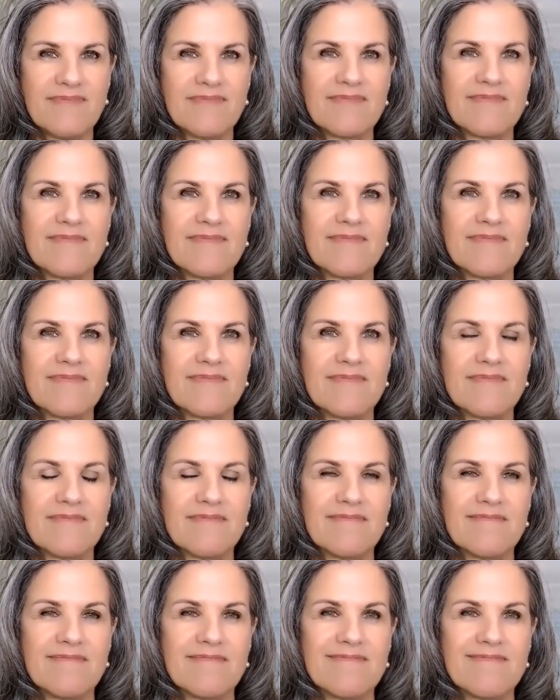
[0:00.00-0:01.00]

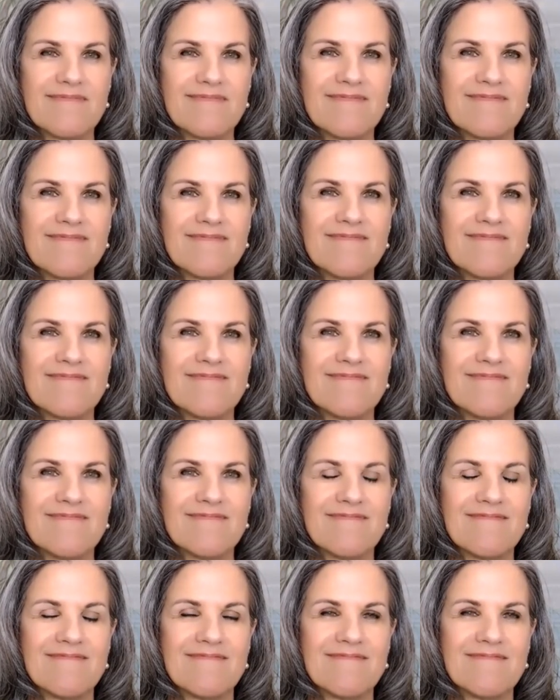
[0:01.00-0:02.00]

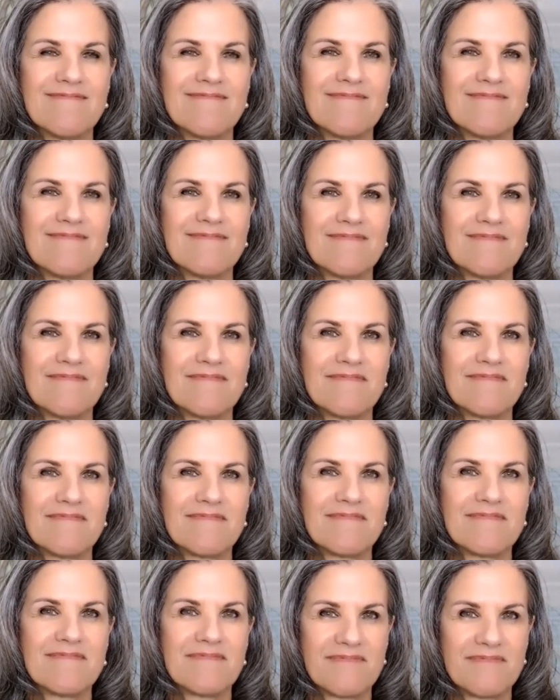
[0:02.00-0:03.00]

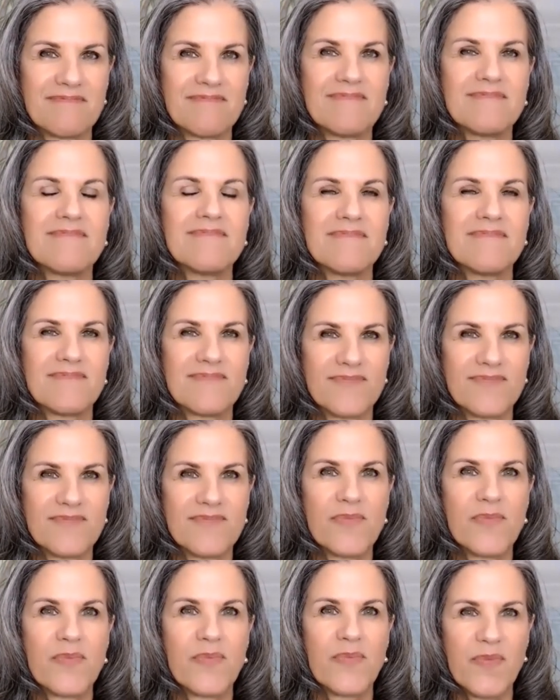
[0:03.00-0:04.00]

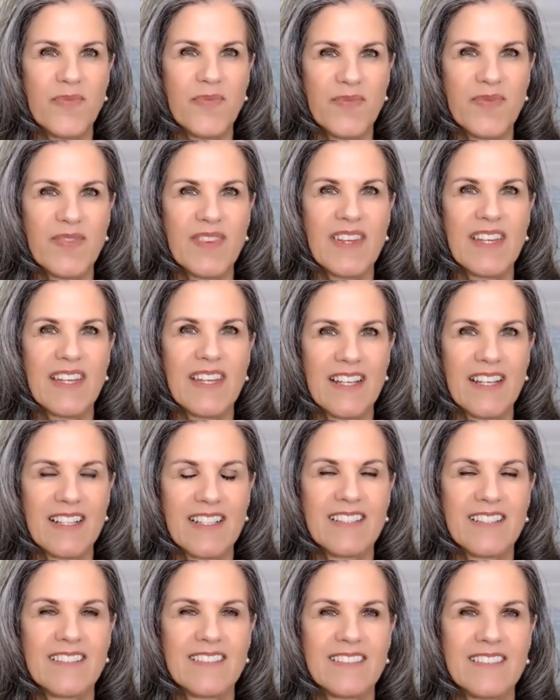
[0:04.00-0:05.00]

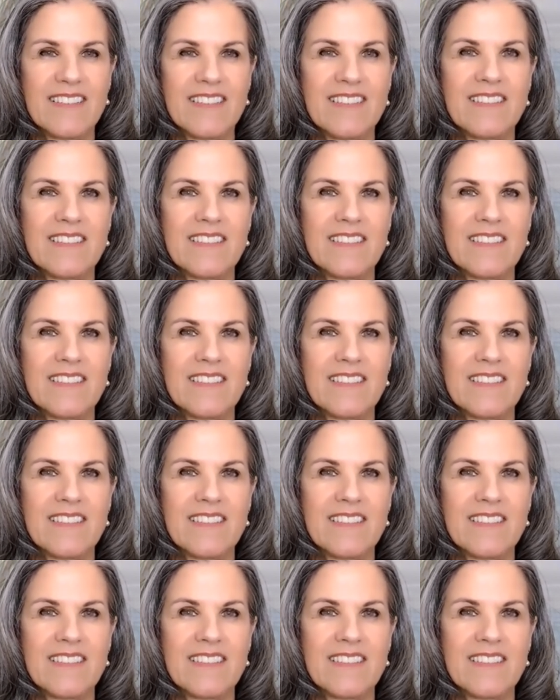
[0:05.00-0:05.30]
The person shown says nothing.